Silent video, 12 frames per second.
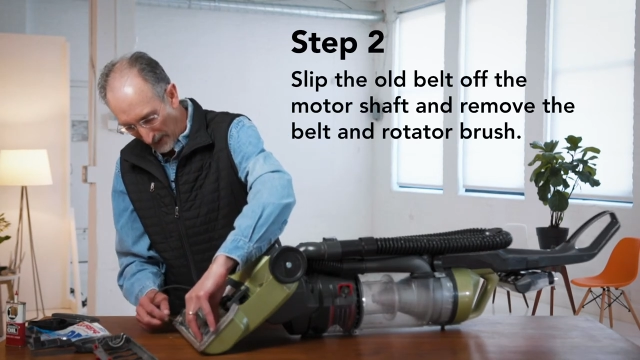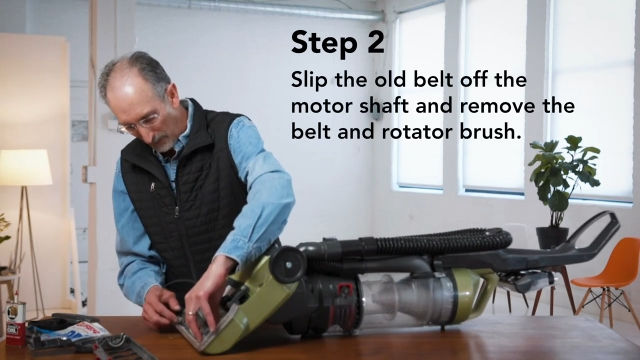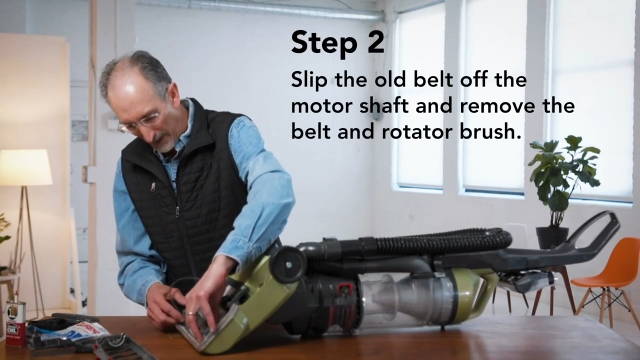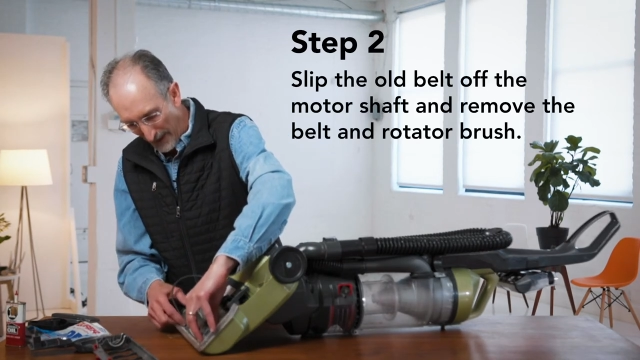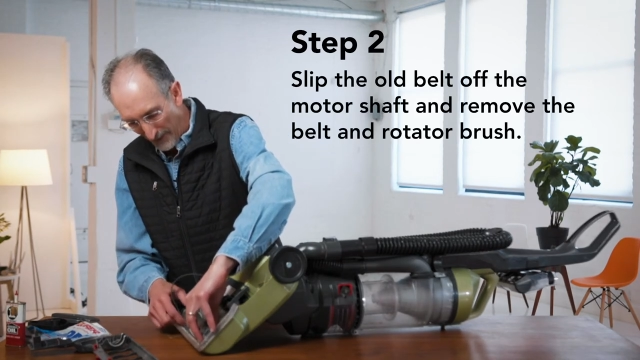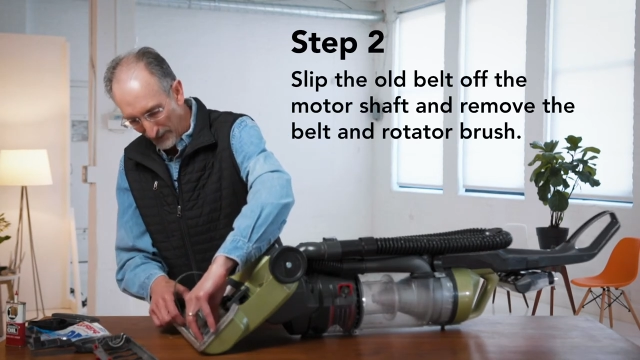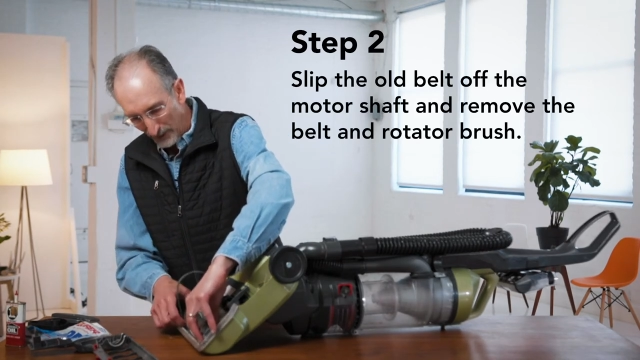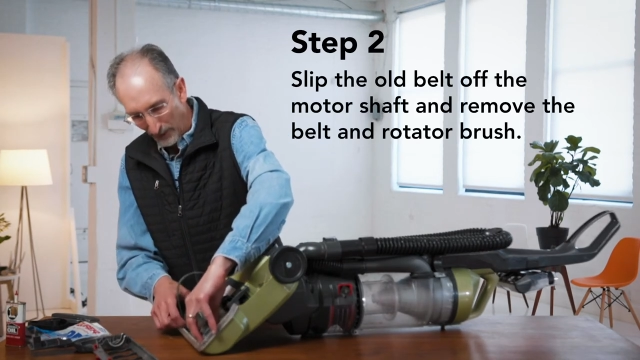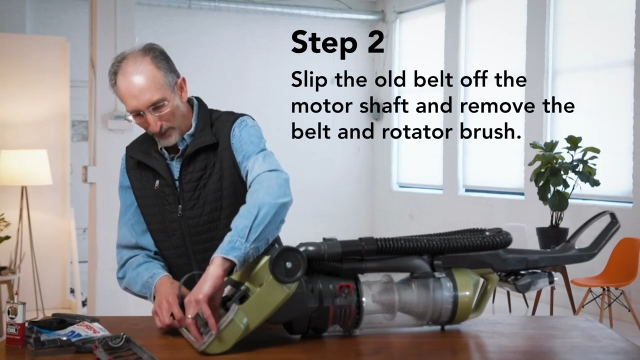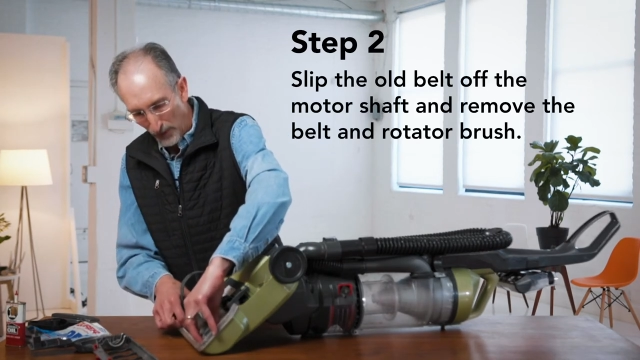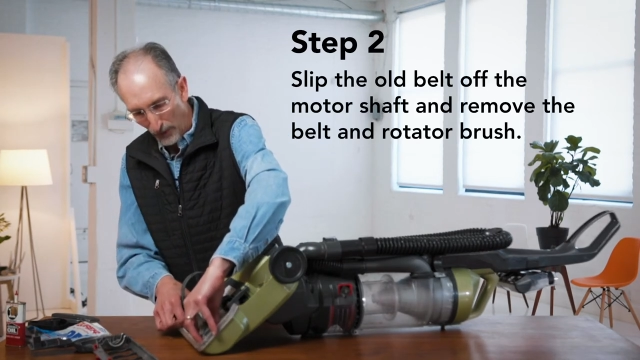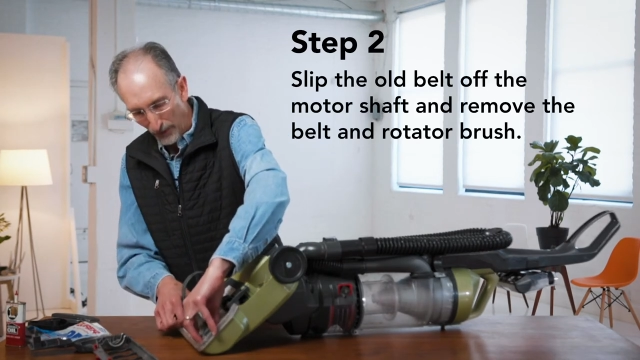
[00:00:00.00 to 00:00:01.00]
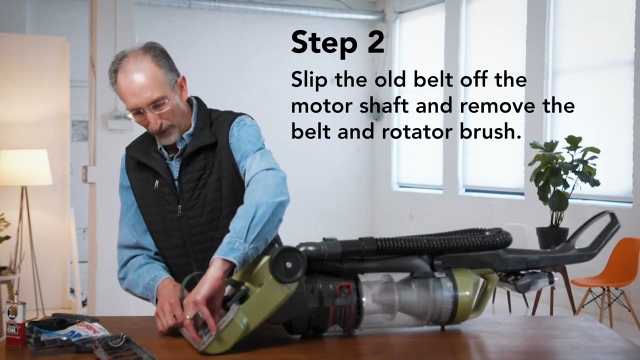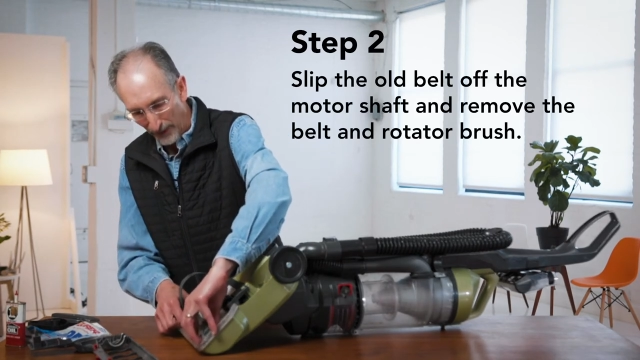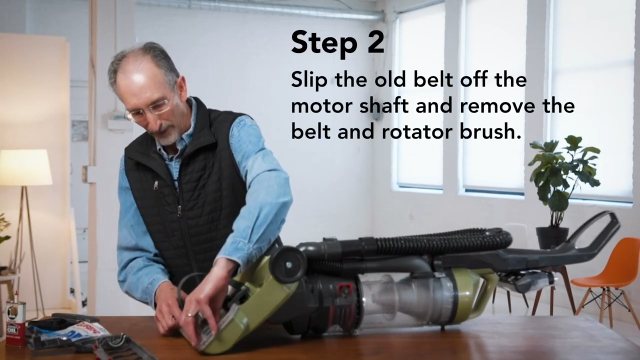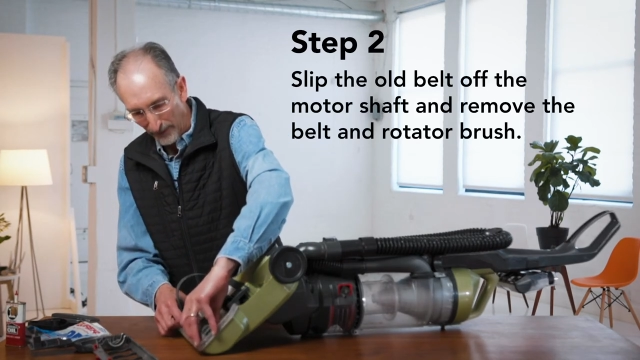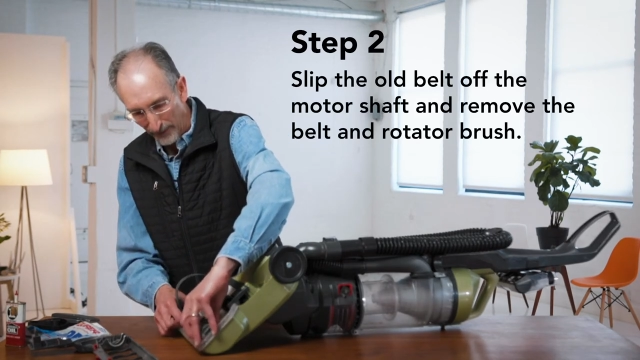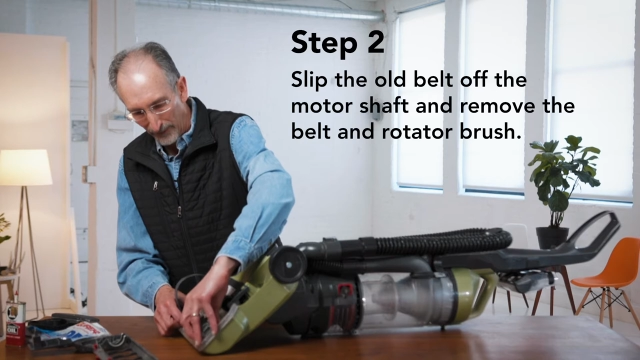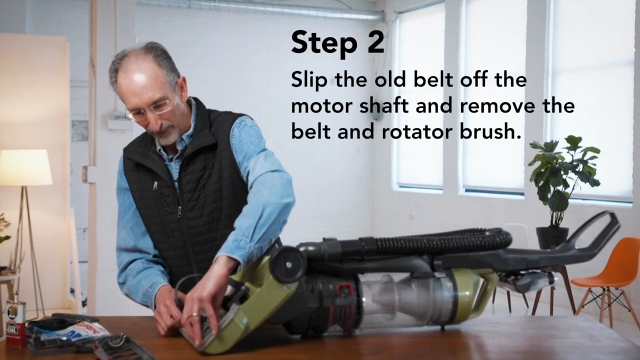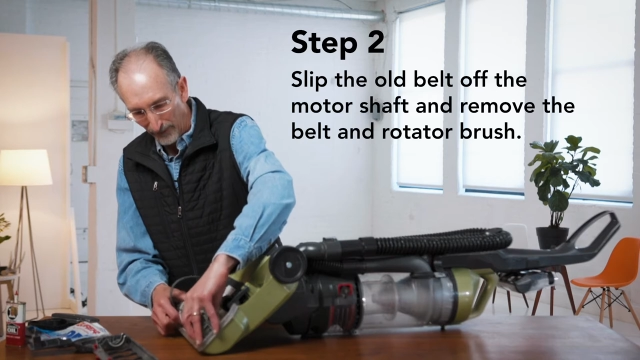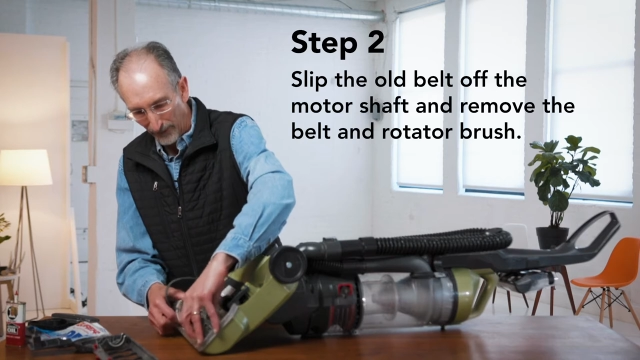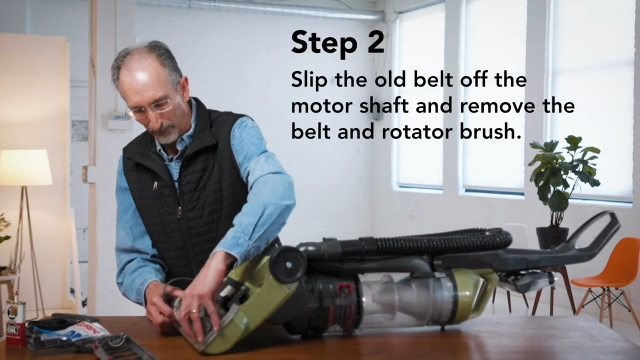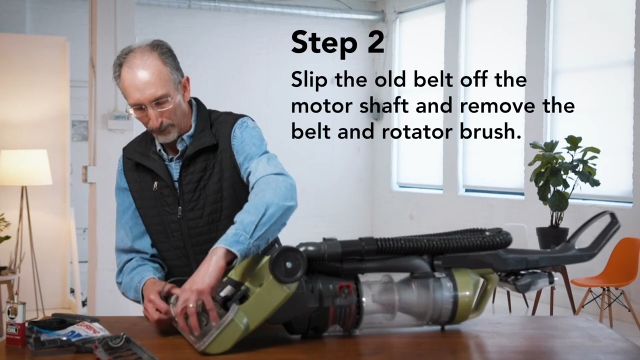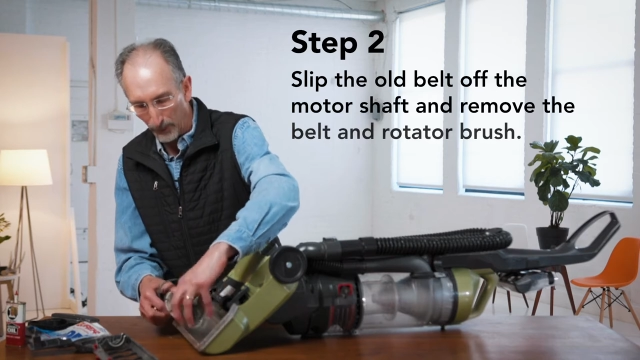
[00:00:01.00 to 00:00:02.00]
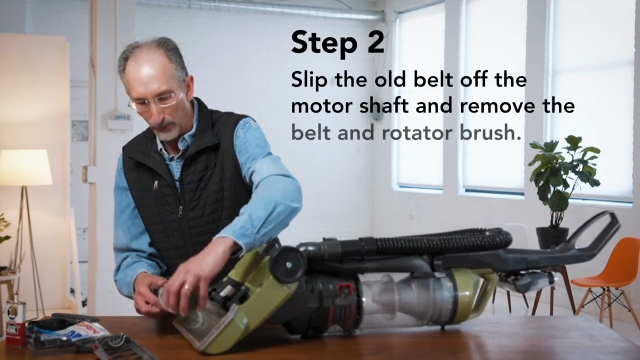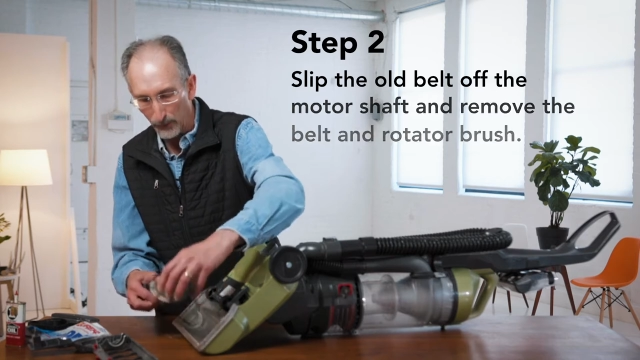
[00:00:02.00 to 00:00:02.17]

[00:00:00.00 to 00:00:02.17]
and we have to remove the, the